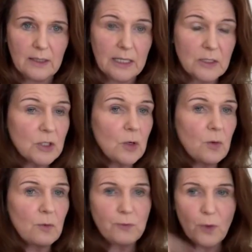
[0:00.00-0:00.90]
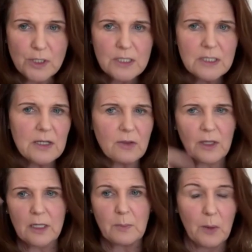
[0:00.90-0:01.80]
And so forcing you to
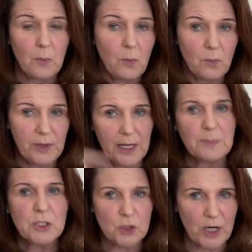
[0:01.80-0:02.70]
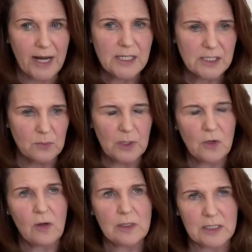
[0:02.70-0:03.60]
think about the abstraction we
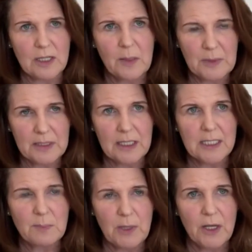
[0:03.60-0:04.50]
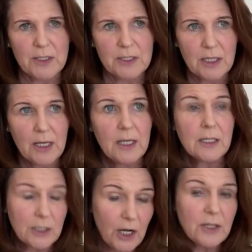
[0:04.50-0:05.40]
call the dominant S plus
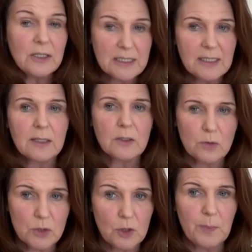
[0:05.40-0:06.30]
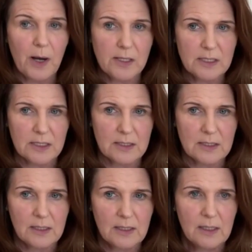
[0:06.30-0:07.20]
got you to tick those two
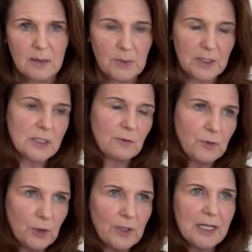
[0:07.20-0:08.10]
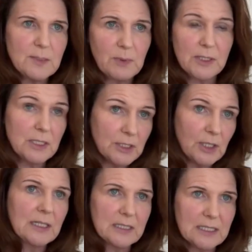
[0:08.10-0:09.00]
boxes. Because if your S pluses
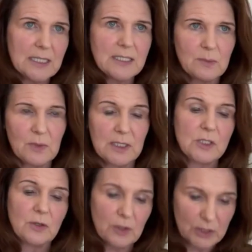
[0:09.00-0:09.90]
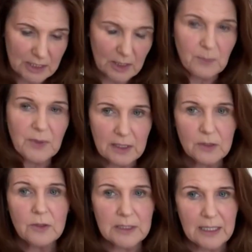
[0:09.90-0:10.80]
aren't consistent with each other, something
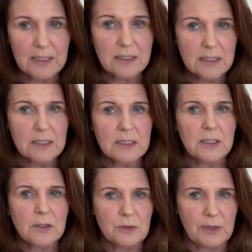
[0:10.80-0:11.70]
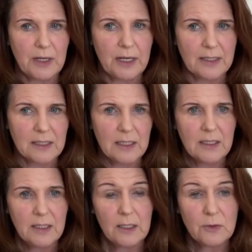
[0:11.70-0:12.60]
in your analysis is incorrect.
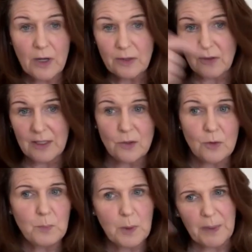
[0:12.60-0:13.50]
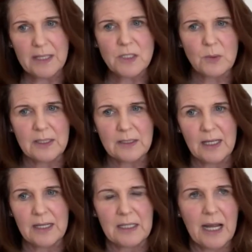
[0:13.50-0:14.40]
And rather than you perpetuate
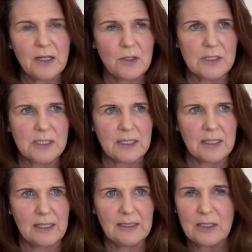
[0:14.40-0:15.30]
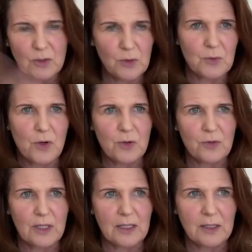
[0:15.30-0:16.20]
that inaccuracy and then do the wrong
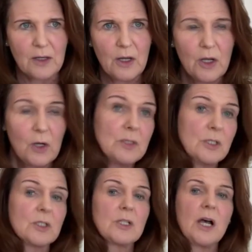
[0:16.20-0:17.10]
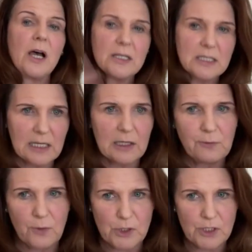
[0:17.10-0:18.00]
thing, we just constantly
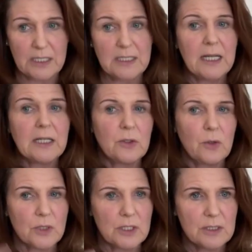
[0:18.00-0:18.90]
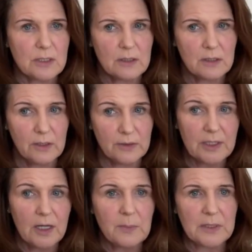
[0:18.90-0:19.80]
force you to take notes on the
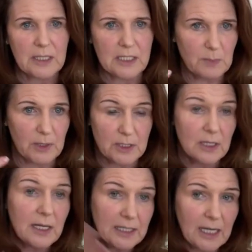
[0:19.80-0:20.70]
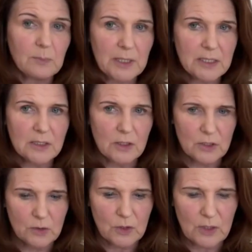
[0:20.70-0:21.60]
dominant S plus, again, because it does
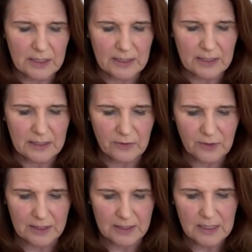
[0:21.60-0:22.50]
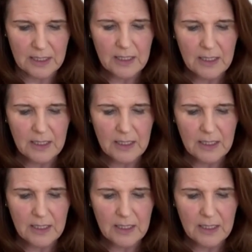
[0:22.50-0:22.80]
those two clinical things.